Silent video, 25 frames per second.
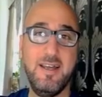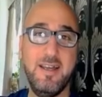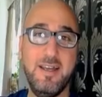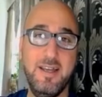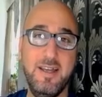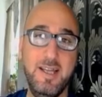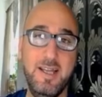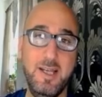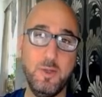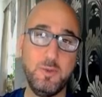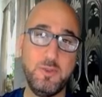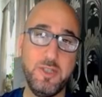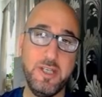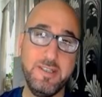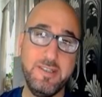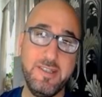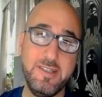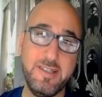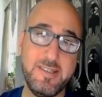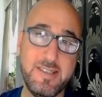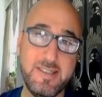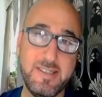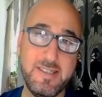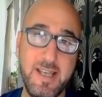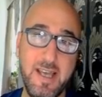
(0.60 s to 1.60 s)
Hello
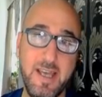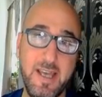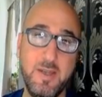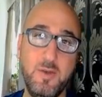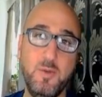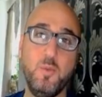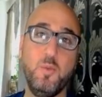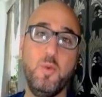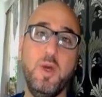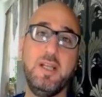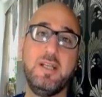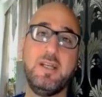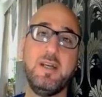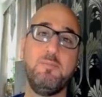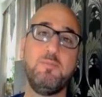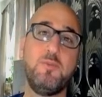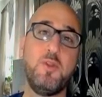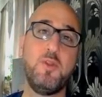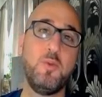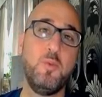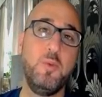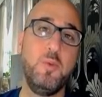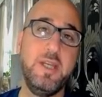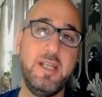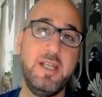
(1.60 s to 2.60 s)
traders and welcome to
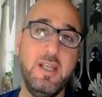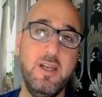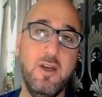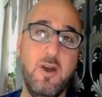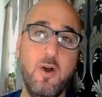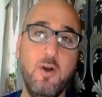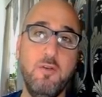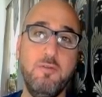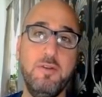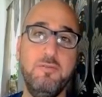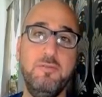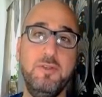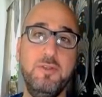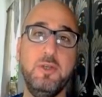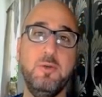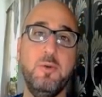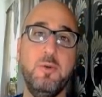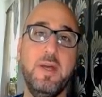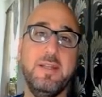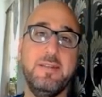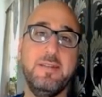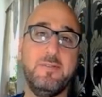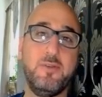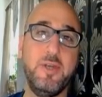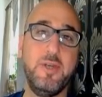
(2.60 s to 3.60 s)
the weekly overview
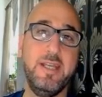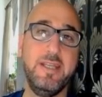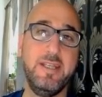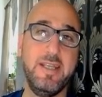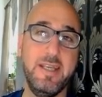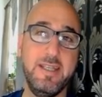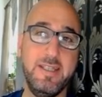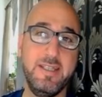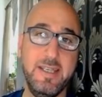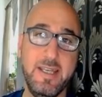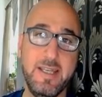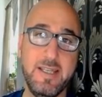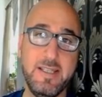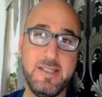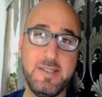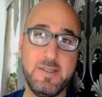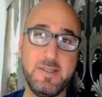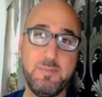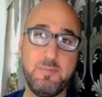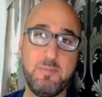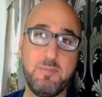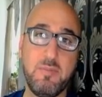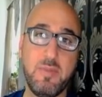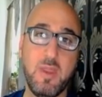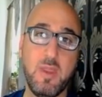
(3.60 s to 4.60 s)
and trade ideas.
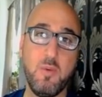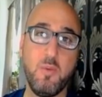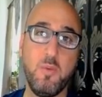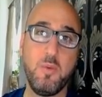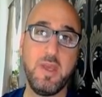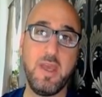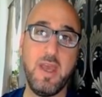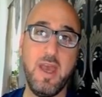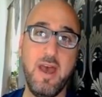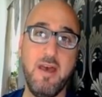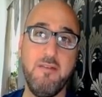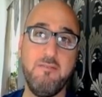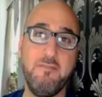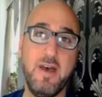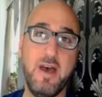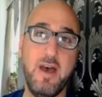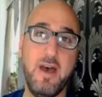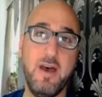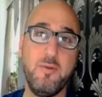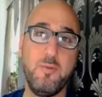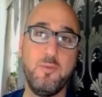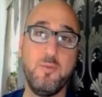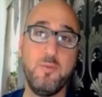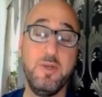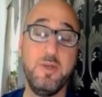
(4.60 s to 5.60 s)
We have
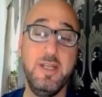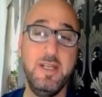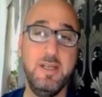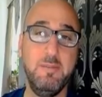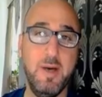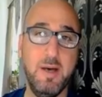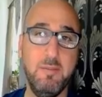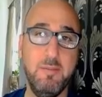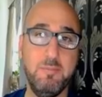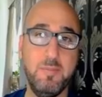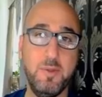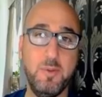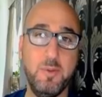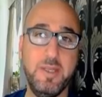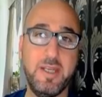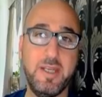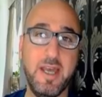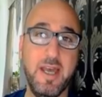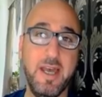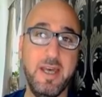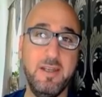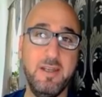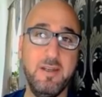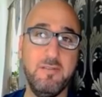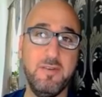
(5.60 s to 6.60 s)
a really bumpy week
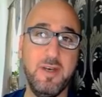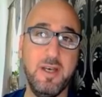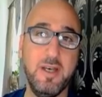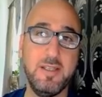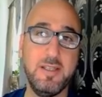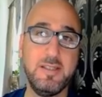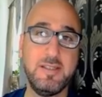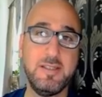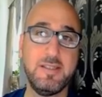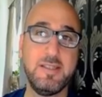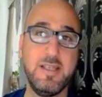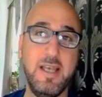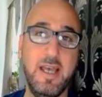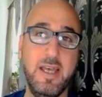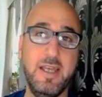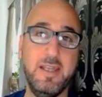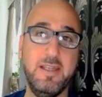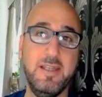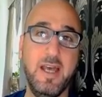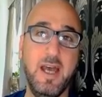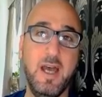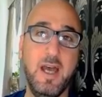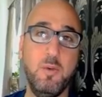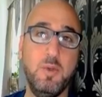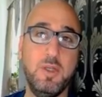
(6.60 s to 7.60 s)
ahead of us
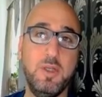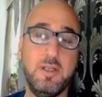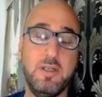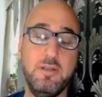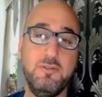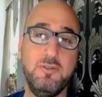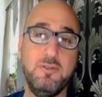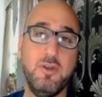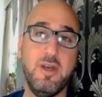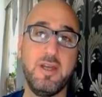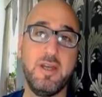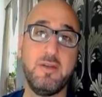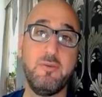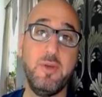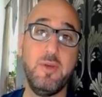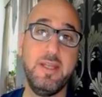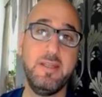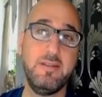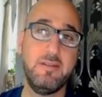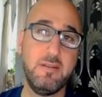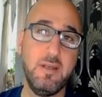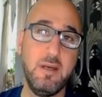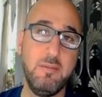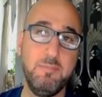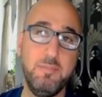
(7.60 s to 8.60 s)
and I will give you a
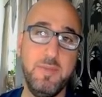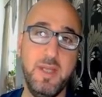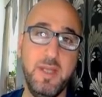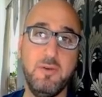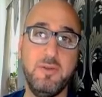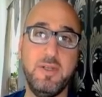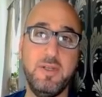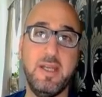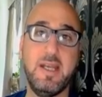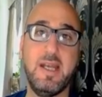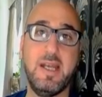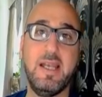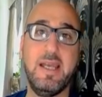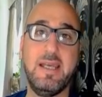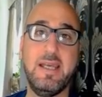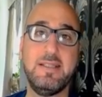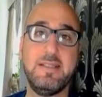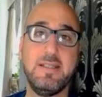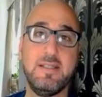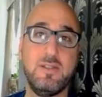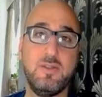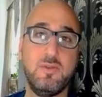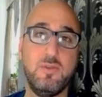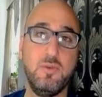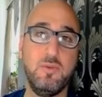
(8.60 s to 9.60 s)
great top-down
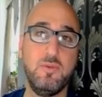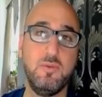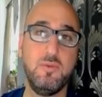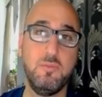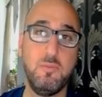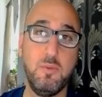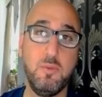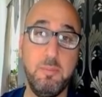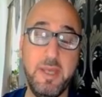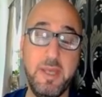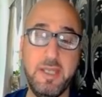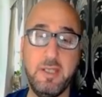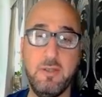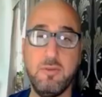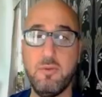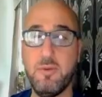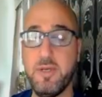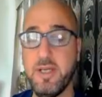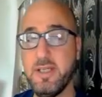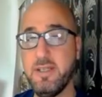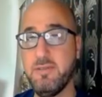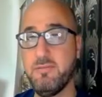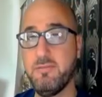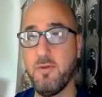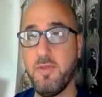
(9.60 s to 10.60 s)
analysis to, to make you
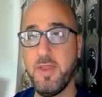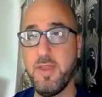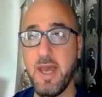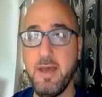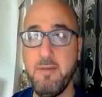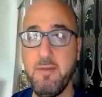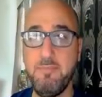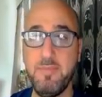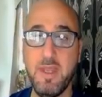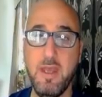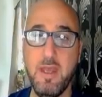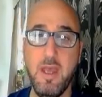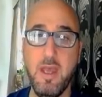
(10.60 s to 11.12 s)
ready for that.